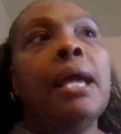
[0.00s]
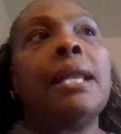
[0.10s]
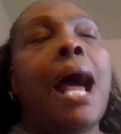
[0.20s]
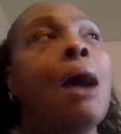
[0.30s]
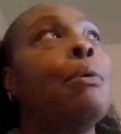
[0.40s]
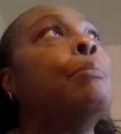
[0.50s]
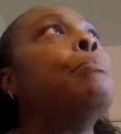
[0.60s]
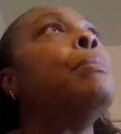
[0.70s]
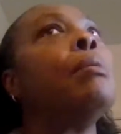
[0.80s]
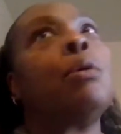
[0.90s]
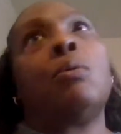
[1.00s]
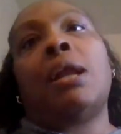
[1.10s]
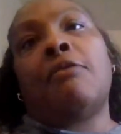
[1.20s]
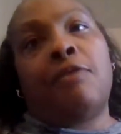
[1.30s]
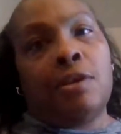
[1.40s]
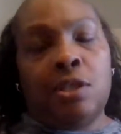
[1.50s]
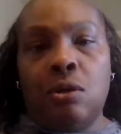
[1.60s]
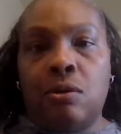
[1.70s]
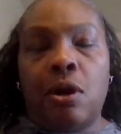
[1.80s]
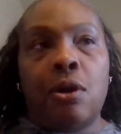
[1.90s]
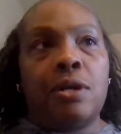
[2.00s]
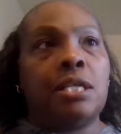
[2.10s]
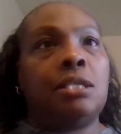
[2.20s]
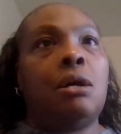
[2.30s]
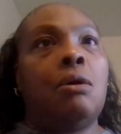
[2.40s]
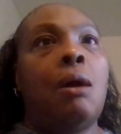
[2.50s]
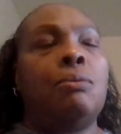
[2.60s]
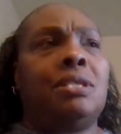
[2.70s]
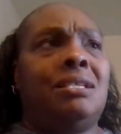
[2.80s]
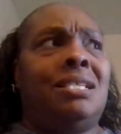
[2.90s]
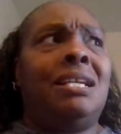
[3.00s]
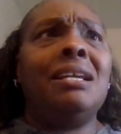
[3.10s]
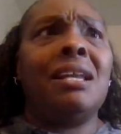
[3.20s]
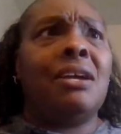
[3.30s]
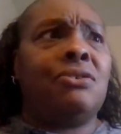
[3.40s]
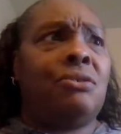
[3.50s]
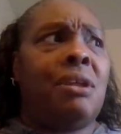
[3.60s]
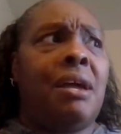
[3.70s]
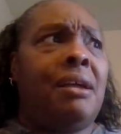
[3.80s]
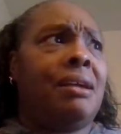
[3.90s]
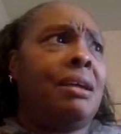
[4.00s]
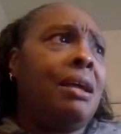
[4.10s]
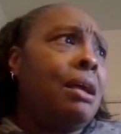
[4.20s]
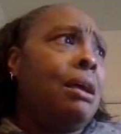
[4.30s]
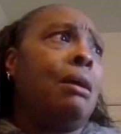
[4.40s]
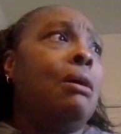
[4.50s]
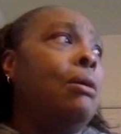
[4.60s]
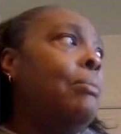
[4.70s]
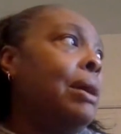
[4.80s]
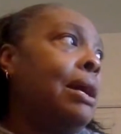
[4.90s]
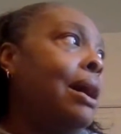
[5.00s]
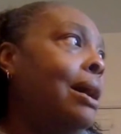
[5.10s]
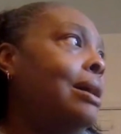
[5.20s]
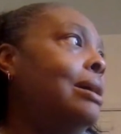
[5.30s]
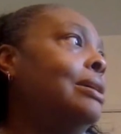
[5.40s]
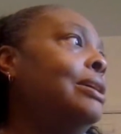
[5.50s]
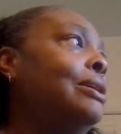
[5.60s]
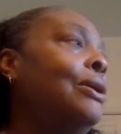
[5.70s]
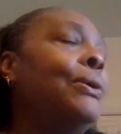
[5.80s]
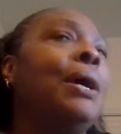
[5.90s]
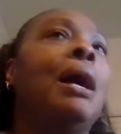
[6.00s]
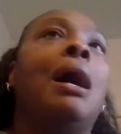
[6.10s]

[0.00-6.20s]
And I remember when I first heard that song, I was a teenager, like, oh my God, you know.